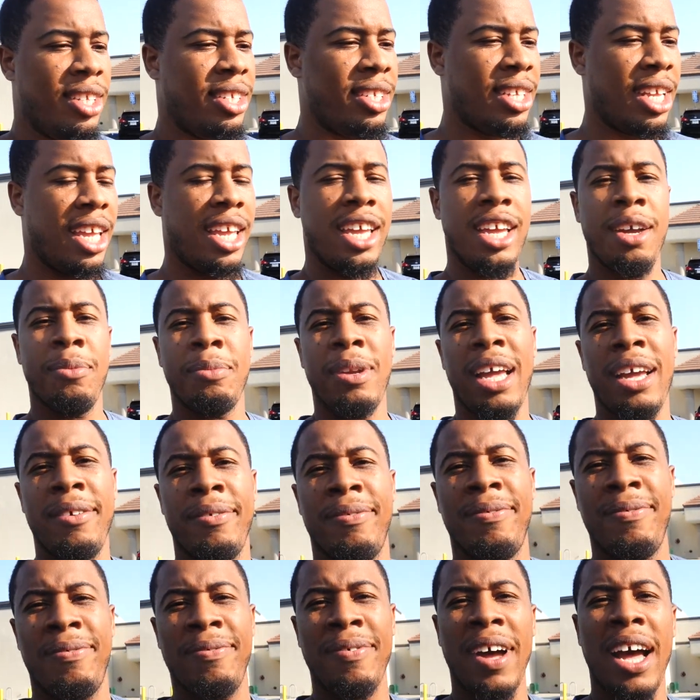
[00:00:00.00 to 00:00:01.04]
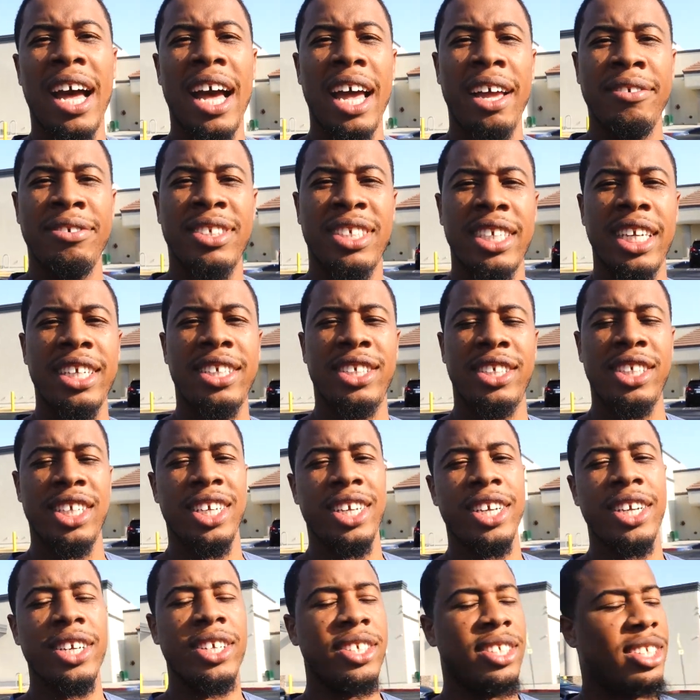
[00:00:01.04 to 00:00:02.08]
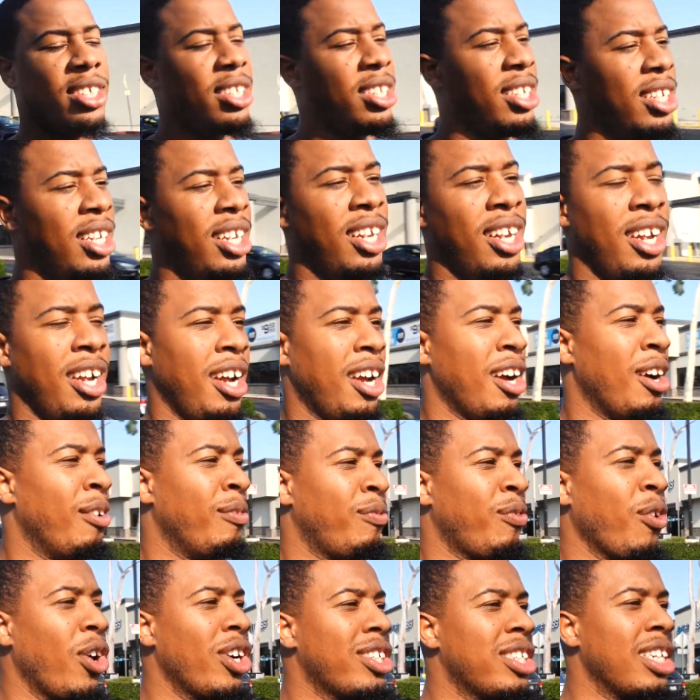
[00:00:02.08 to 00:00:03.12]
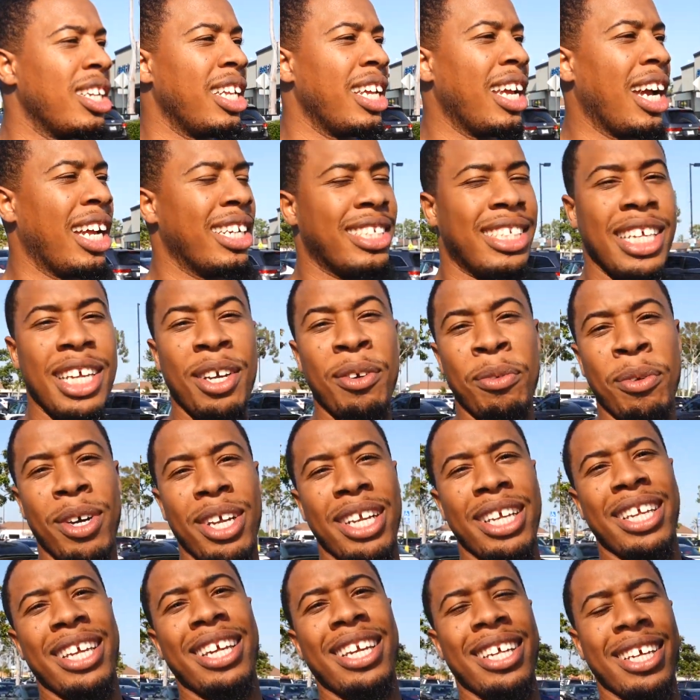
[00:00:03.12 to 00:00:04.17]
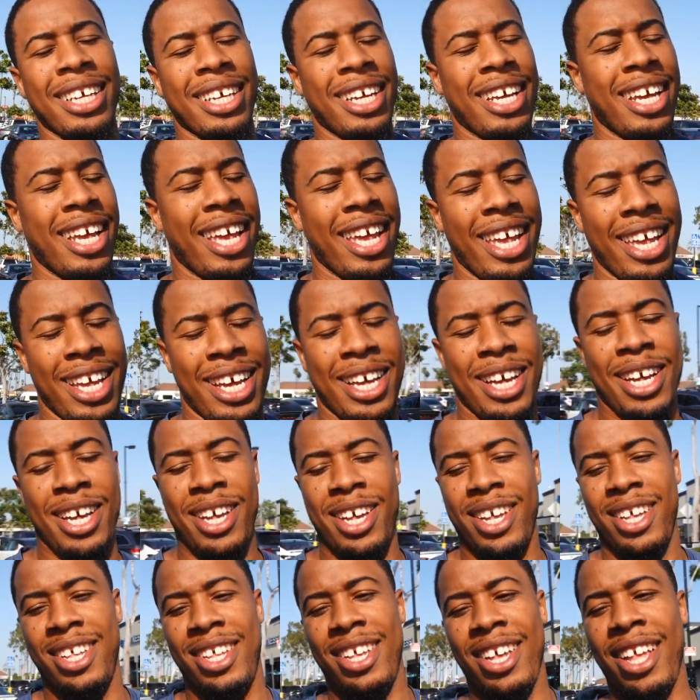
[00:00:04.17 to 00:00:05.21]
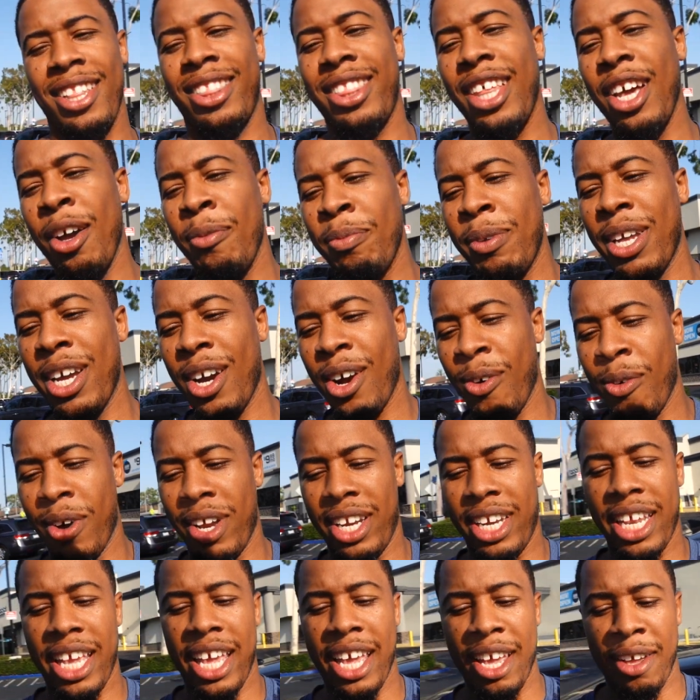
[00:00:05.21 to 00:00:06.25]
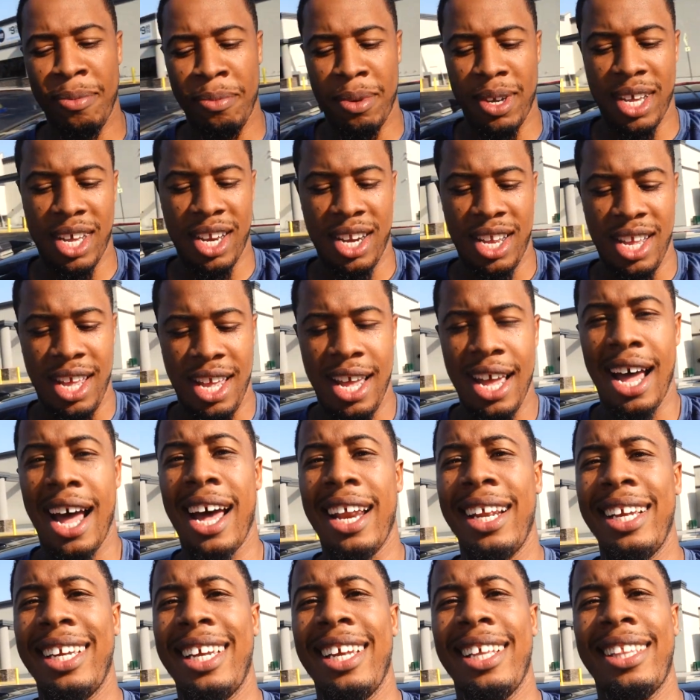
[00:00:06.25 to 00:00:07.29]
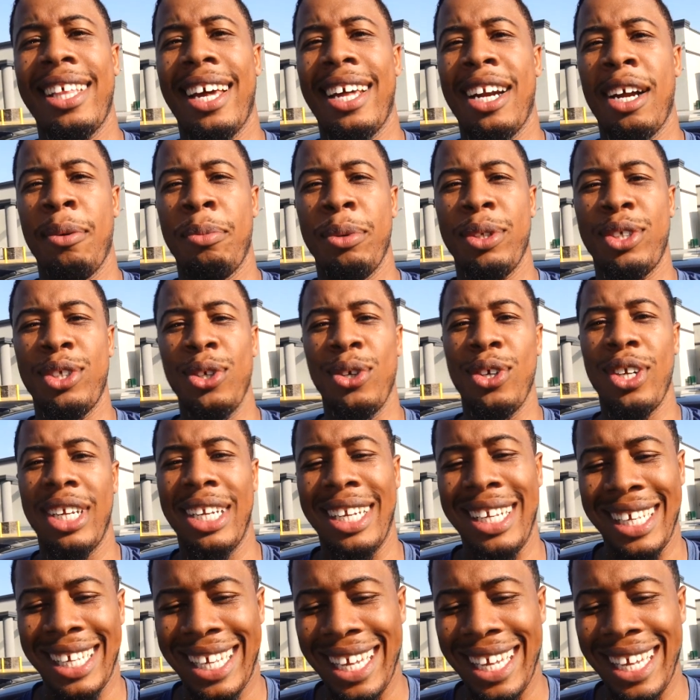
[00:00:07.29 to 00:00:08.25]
damn, like 5-6 years. Unfortunately, I did want to get a thumbnail with Dan, but I didn't get that opportunity to